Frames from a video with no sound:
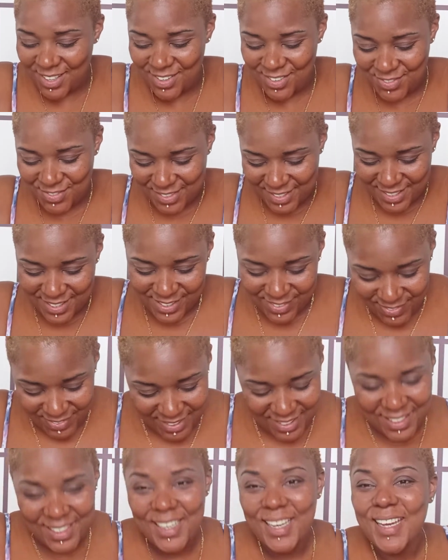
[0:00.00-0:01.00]
You feel
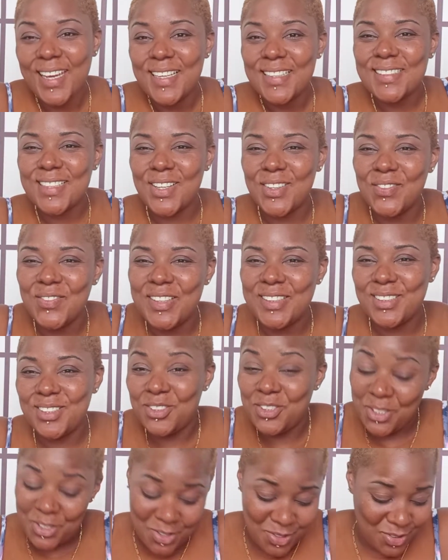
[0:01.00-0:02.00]
me? So the month of
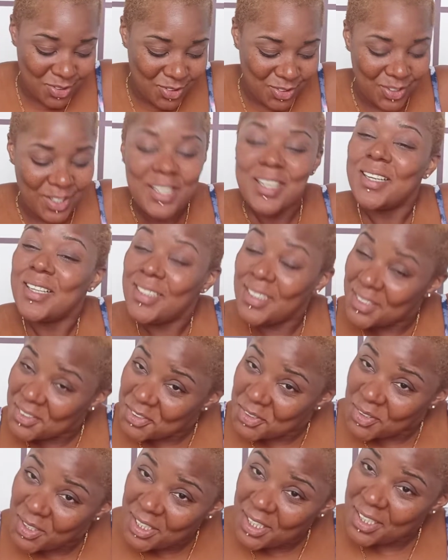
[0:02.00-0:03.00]
June
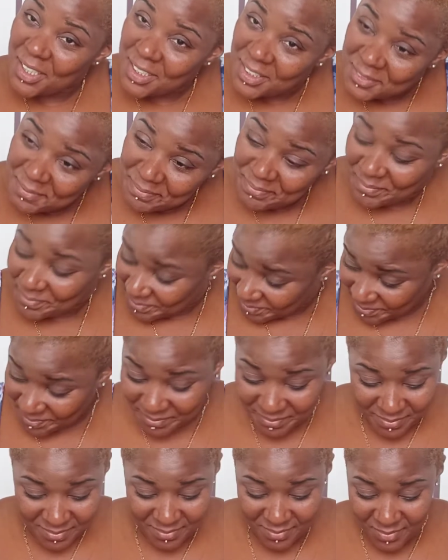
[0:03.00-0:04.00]
looks lit
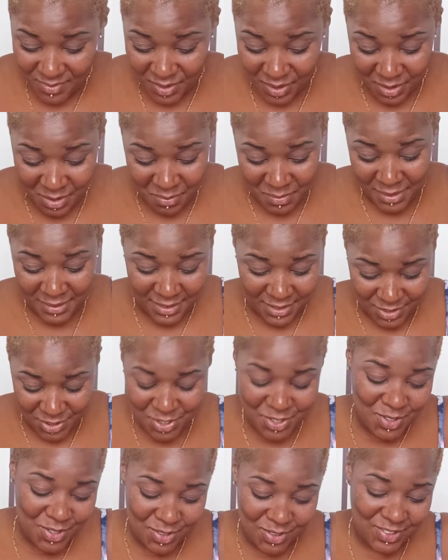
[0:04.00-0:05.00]
the month of
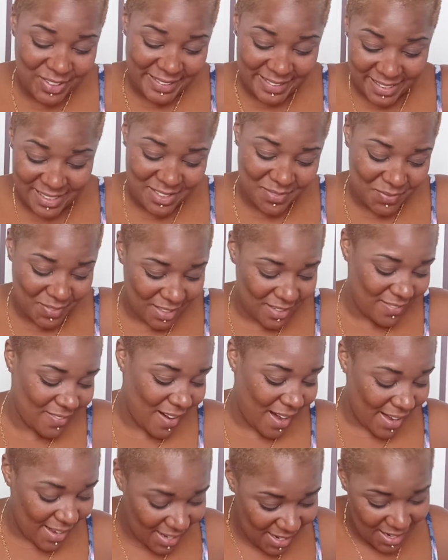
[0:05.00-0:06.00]
June, this month
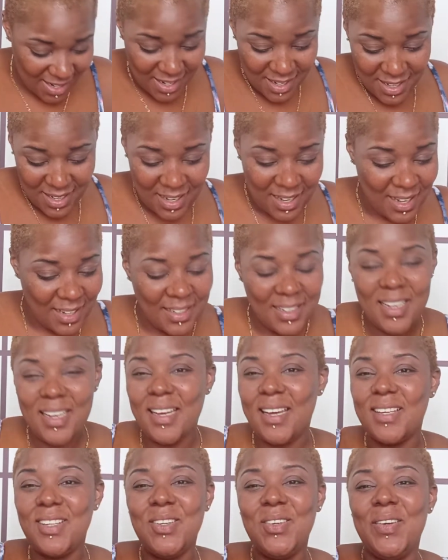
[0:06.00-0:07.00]
right here,
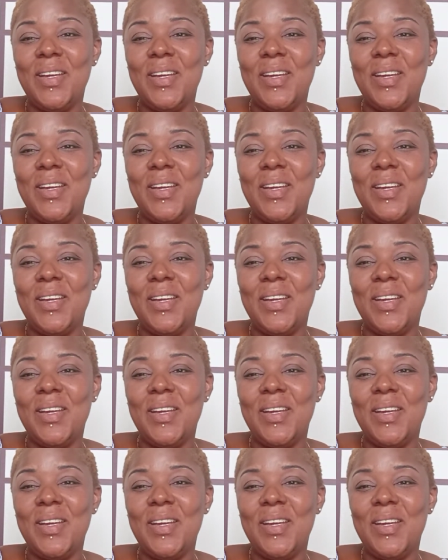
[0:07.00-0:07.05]
yeah, you